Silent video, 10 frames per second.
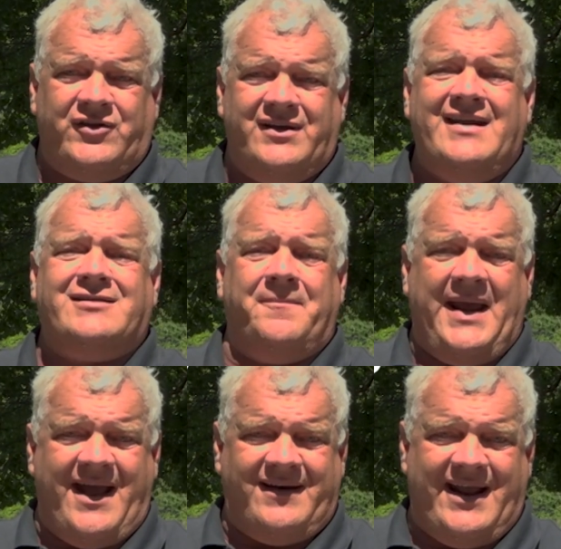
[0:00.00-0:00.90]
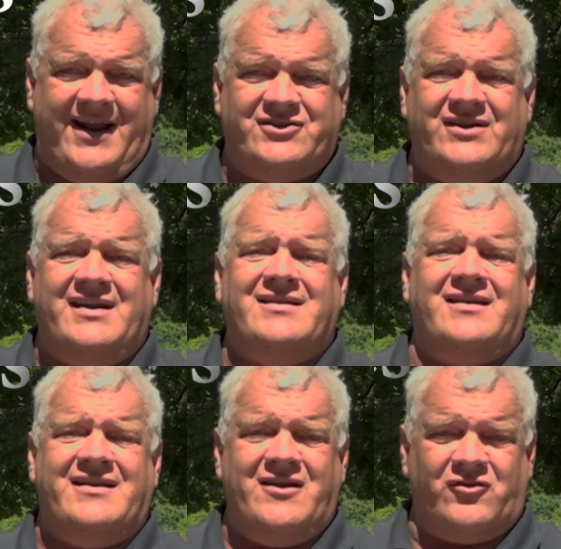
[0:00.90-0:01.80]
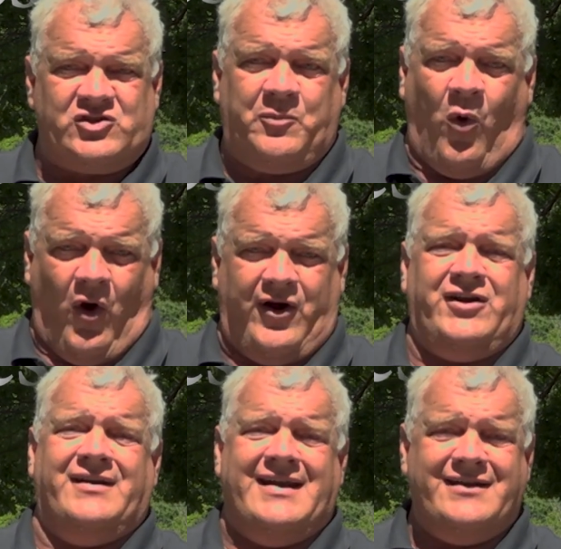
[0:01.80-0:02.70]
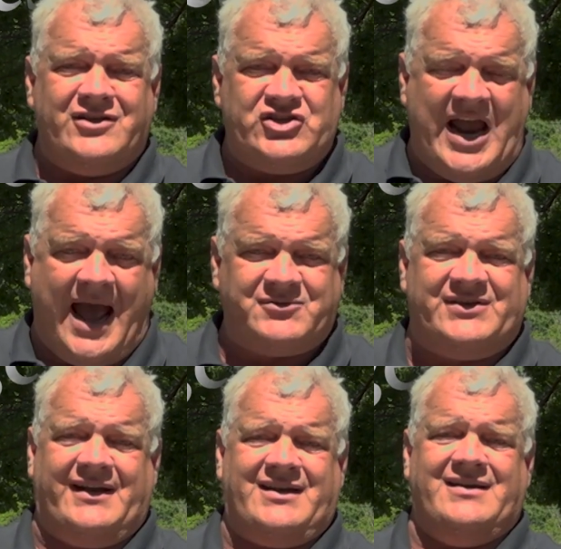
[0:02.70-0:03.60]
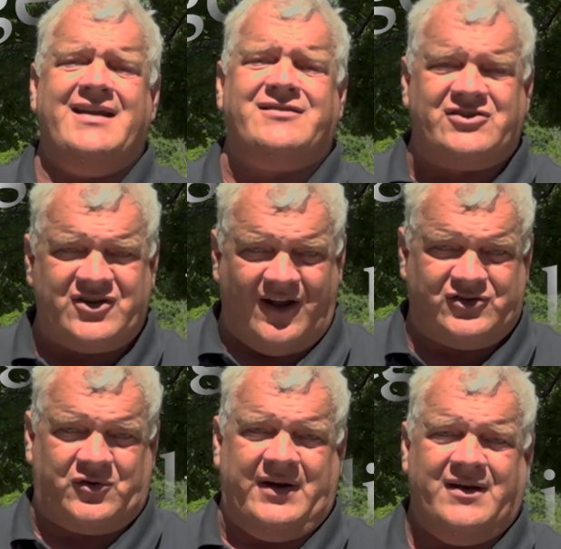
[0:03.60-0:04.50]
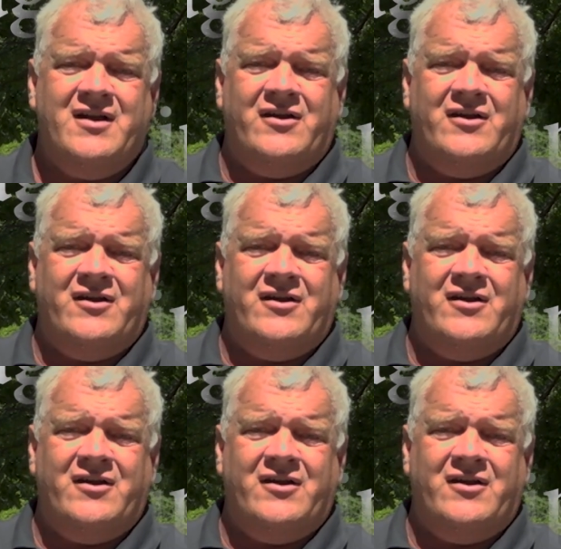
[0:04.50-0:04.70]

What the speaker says: You need the Band-Aids, you need the Neosporin, you need the chapstick, you need the sunscreen.